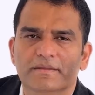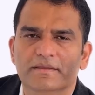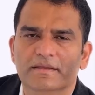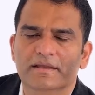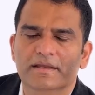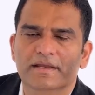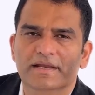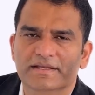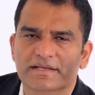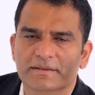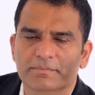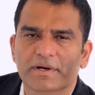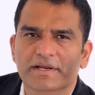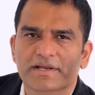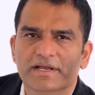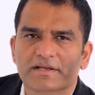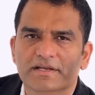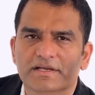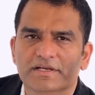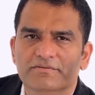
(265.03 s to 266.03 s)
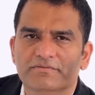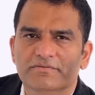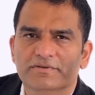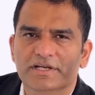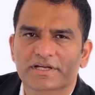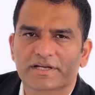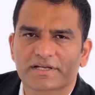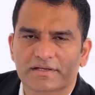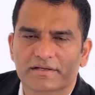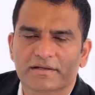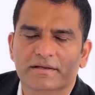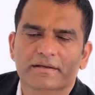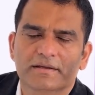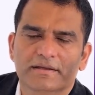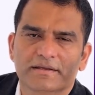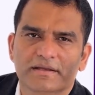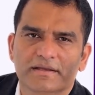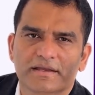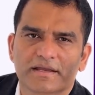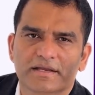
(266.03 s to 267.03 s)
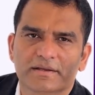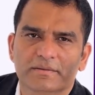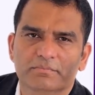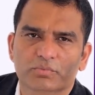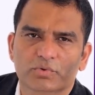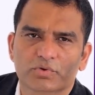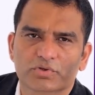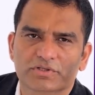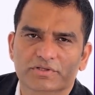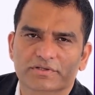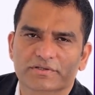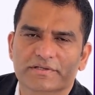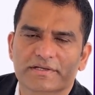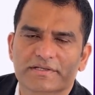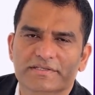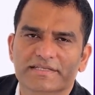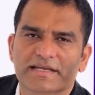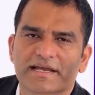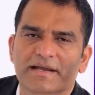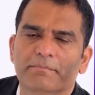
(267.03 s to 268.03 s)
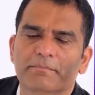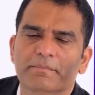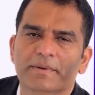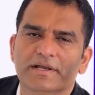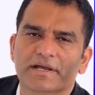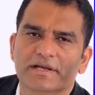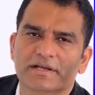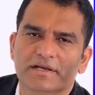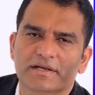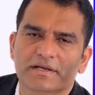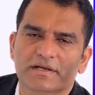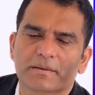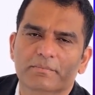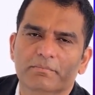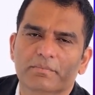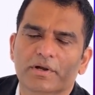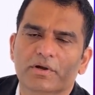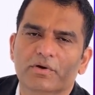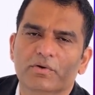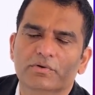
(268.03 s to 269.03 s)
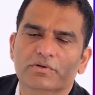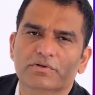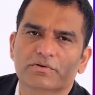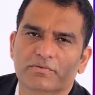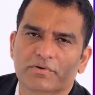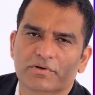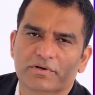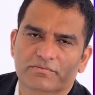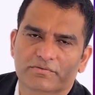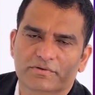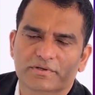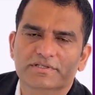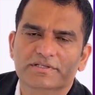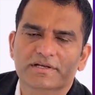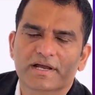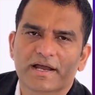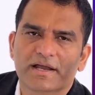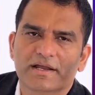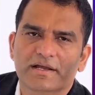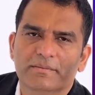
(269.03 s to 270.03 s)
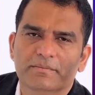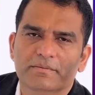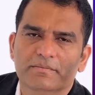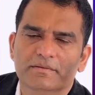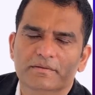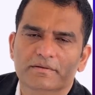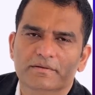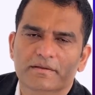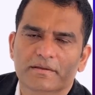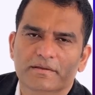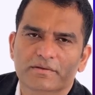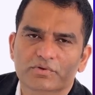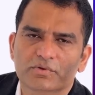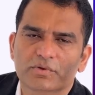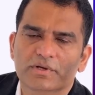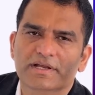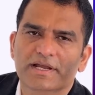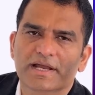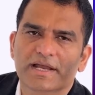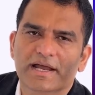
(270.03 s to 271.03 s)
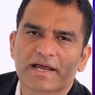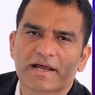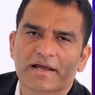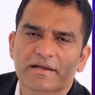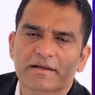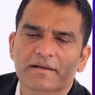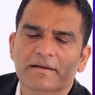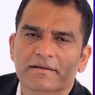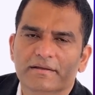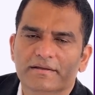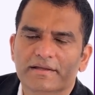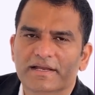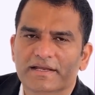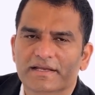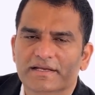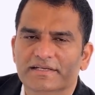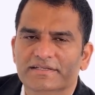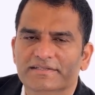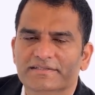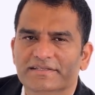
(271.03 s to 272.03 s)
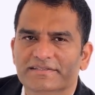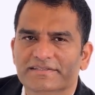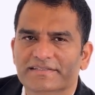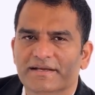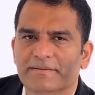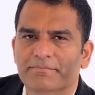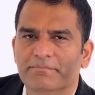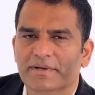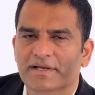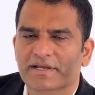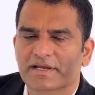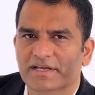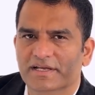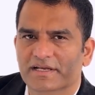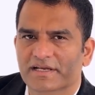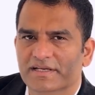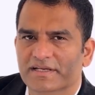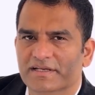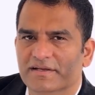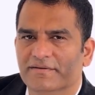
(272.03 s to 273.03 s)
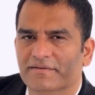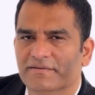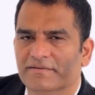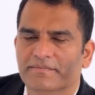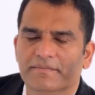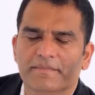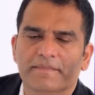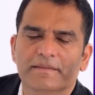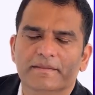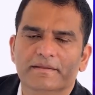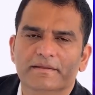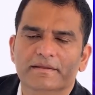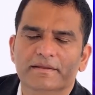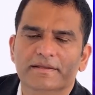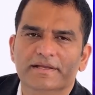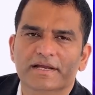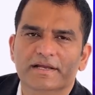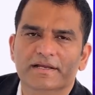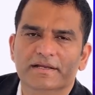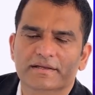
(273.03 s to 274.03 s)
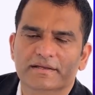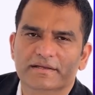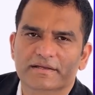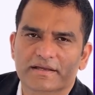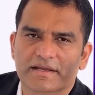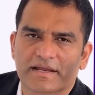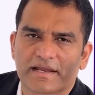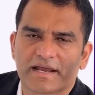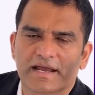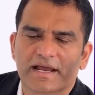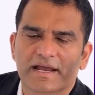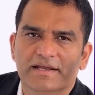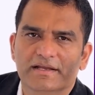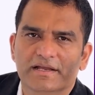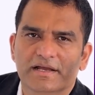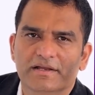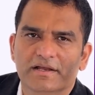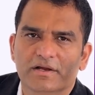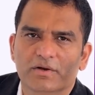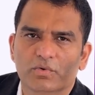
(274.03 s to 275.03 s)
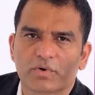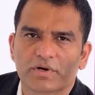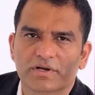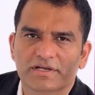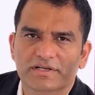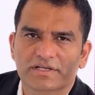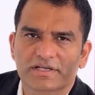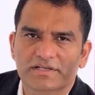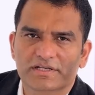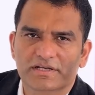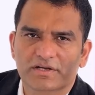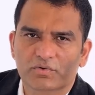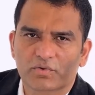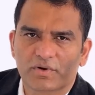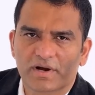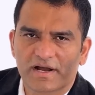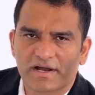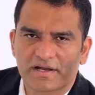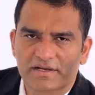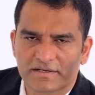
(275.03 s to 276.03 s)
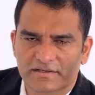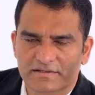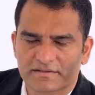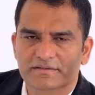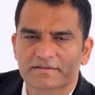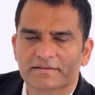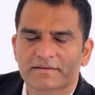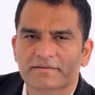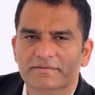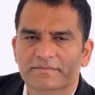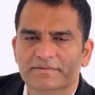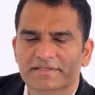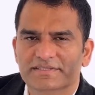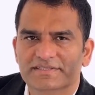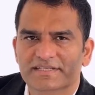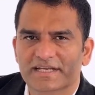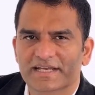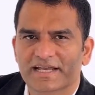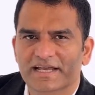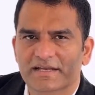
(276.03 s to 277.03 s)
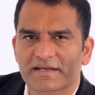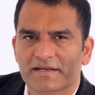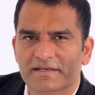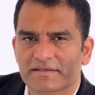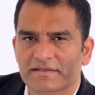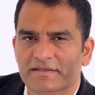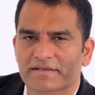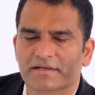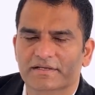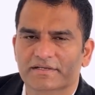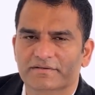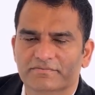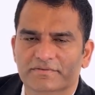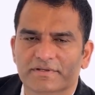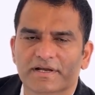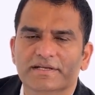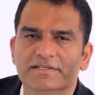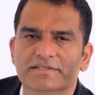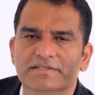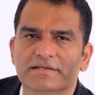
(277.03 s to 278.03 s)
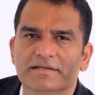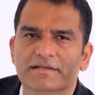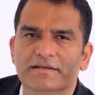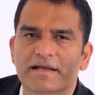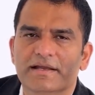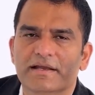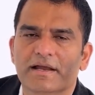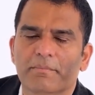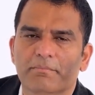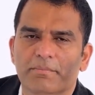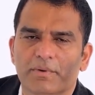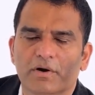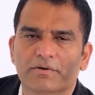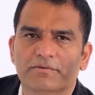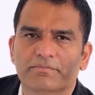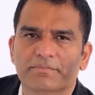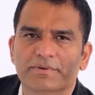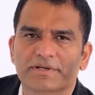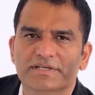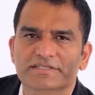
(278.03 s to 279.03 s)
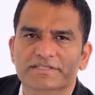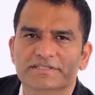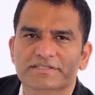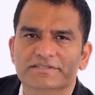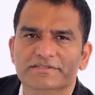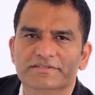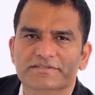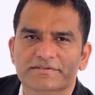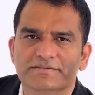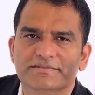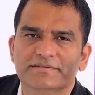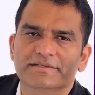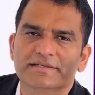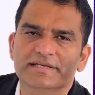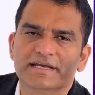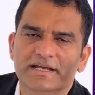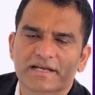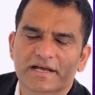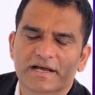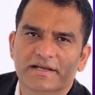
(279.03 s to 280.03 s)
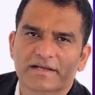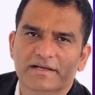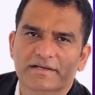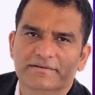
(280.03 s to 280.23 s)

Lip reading: In the Material field, input the same material number used for the first item to indicate that it is the same material. Then enter the quantity required. This again reflects the number of pieces needed.